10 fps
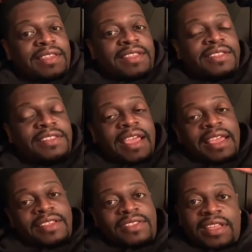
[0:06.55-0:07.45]
This
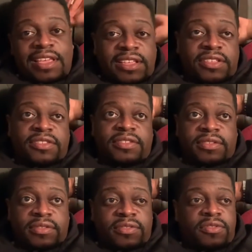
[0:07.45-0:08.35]
thing says
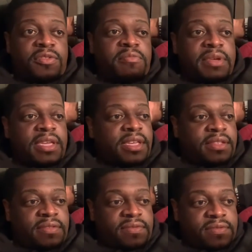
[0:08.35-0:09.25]
two
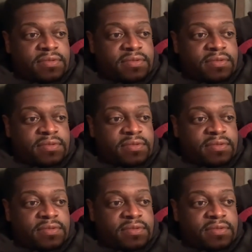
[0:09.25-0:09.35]
men